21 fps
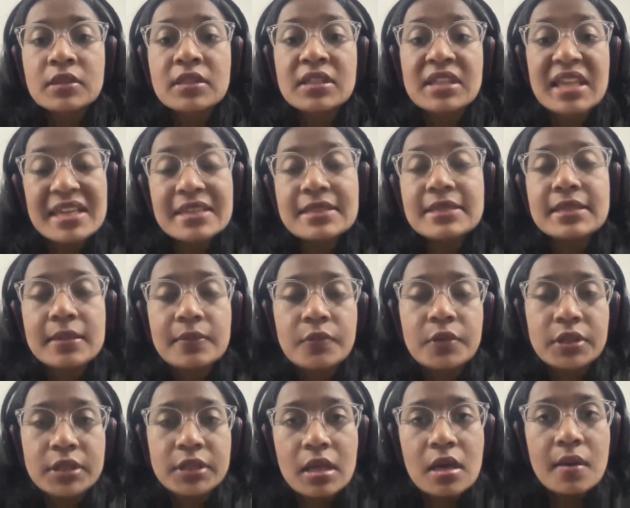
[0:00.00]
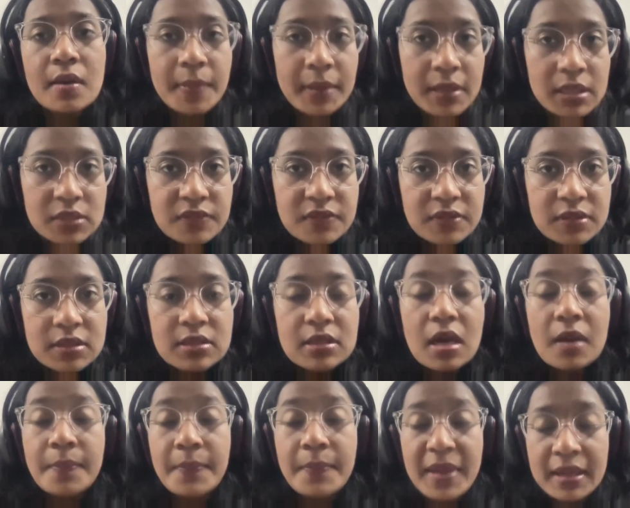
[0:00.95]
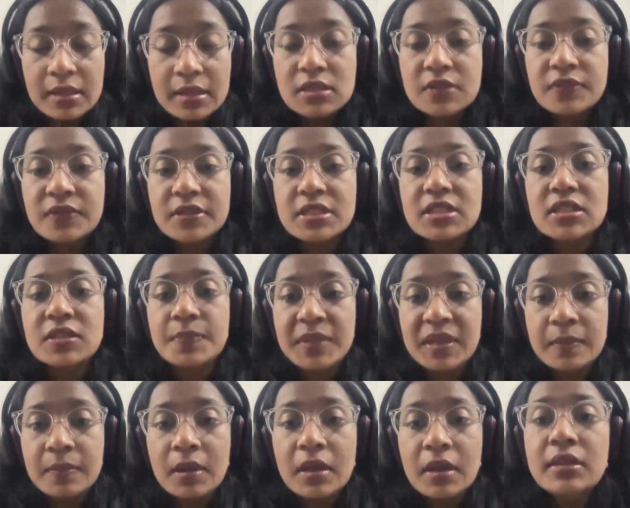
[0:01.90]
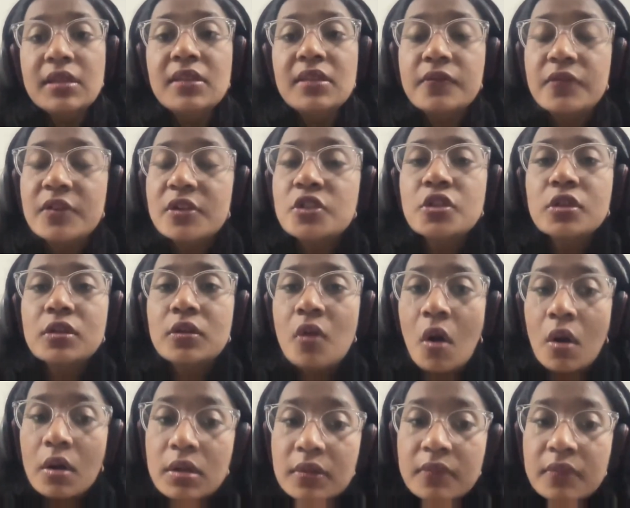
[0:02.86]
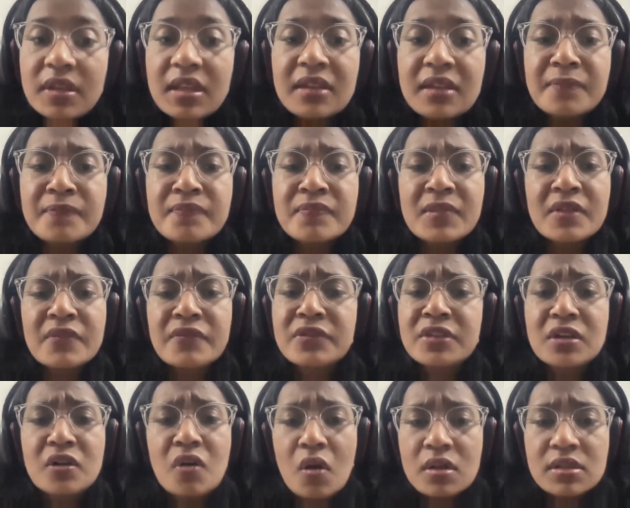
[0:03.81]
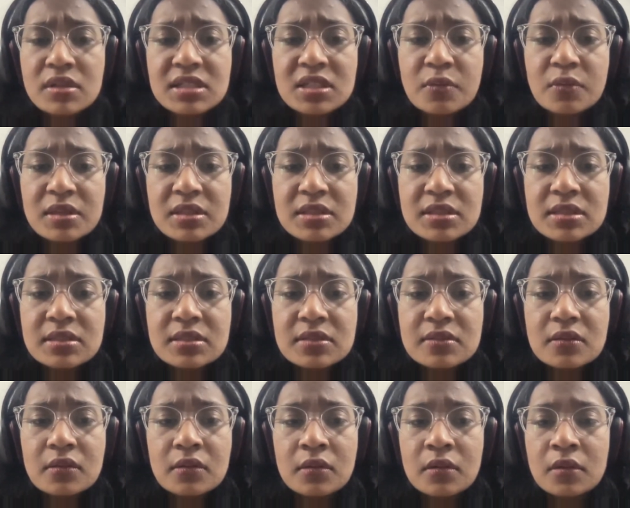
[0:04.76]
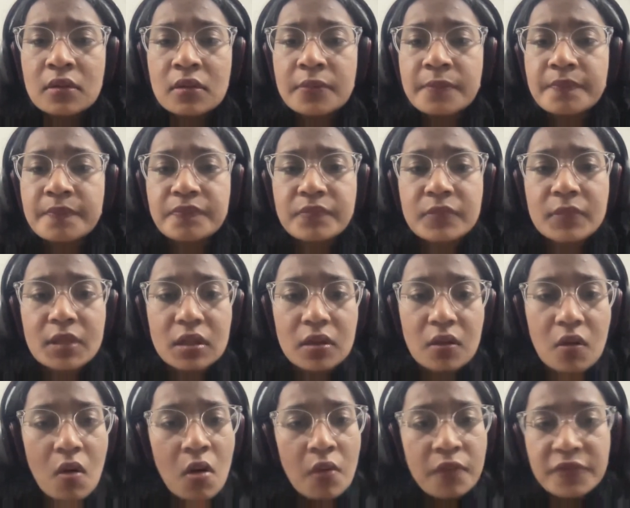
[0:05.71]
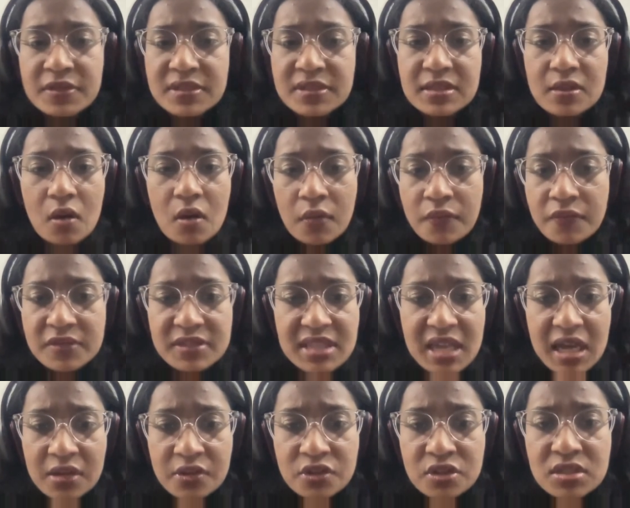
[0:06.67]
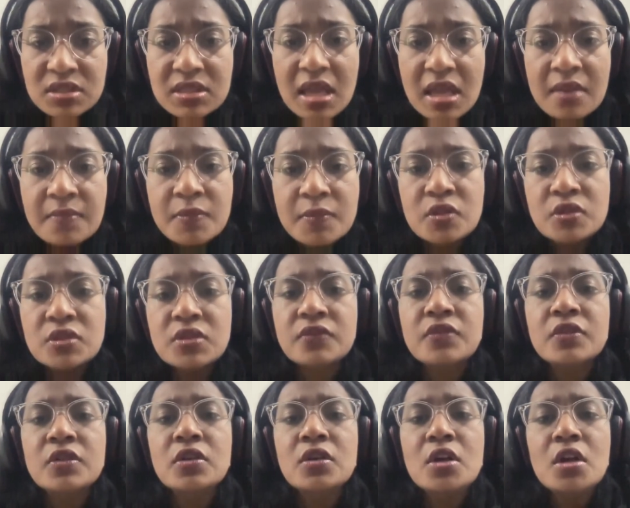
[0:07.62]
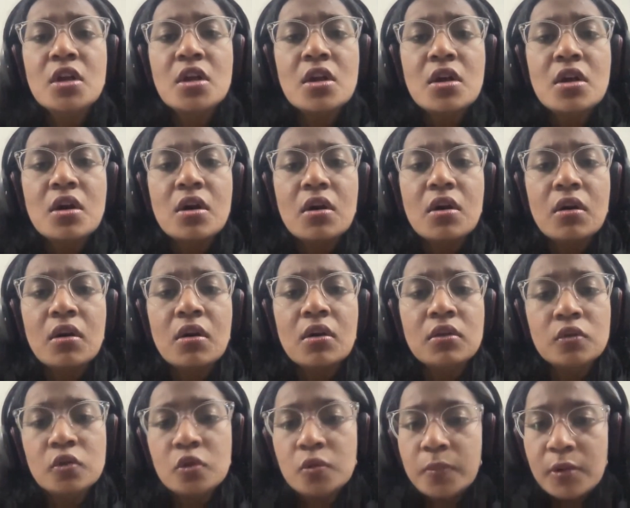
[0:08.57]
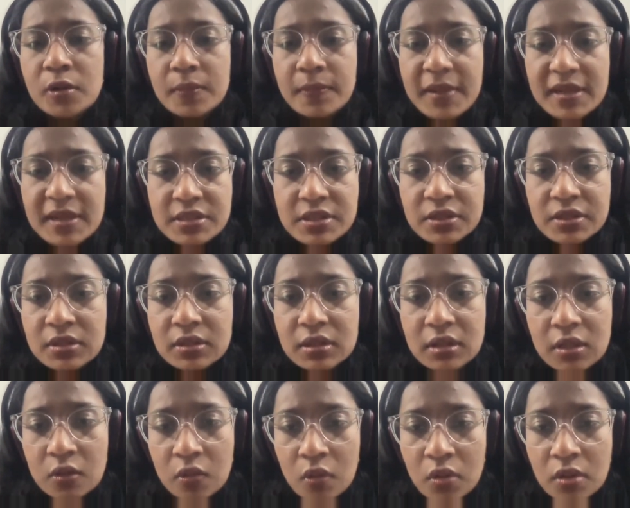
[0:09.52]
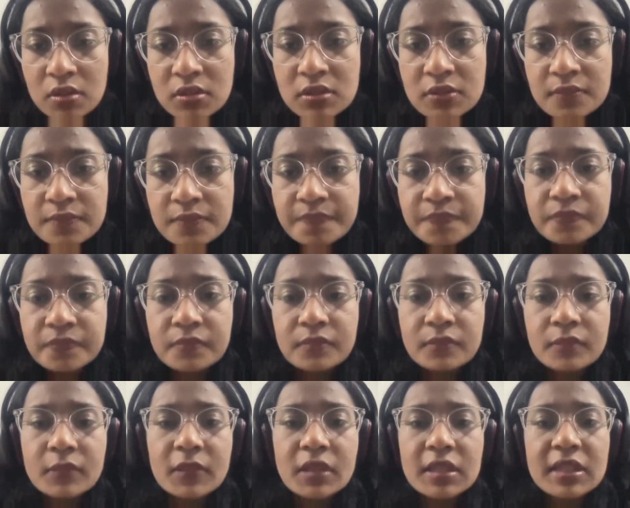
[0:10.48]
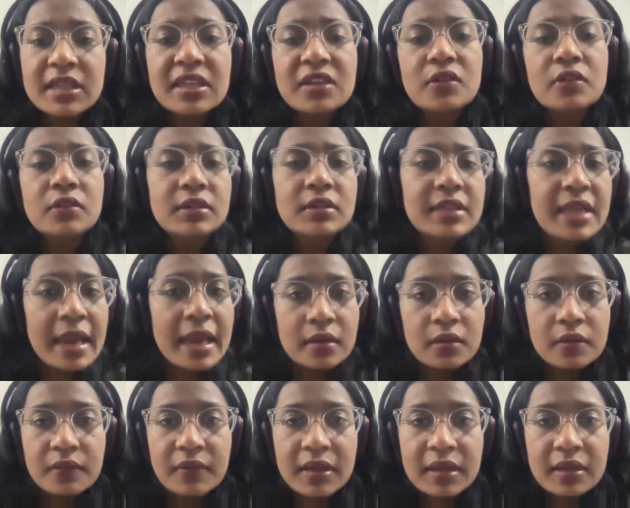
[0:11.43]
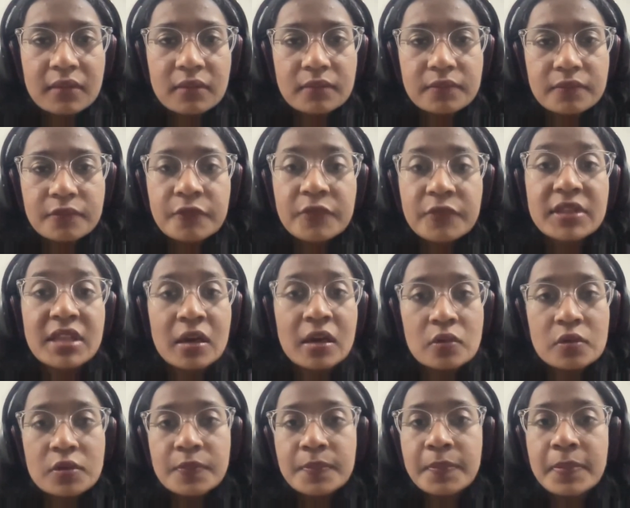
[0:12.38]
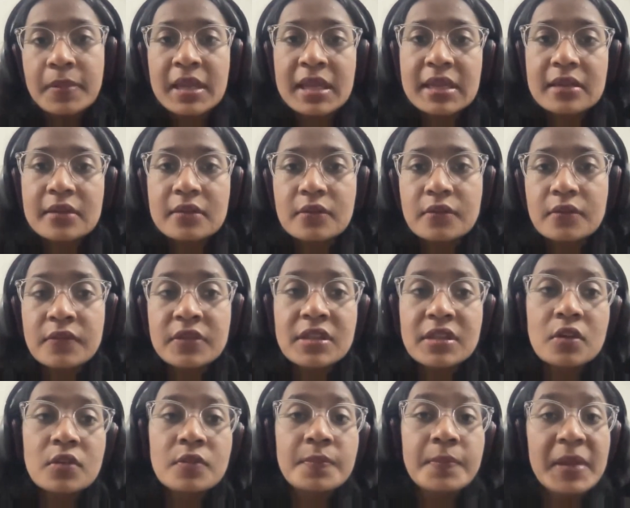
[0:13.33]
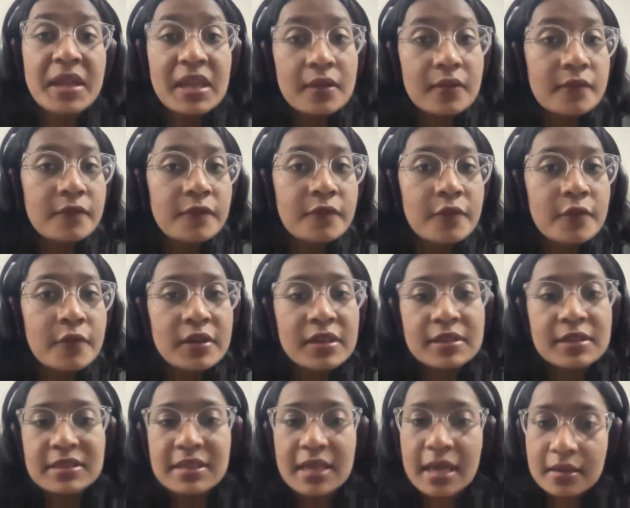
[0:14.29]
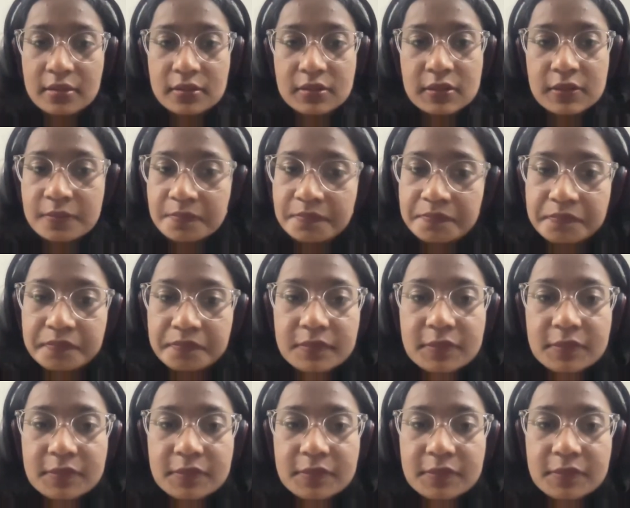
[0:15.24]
the case named Ritika Apparels versus Biba, the infringer got away with the consequences of its actions, and because of the loophole present in the laws, he could get away without paying for his acts.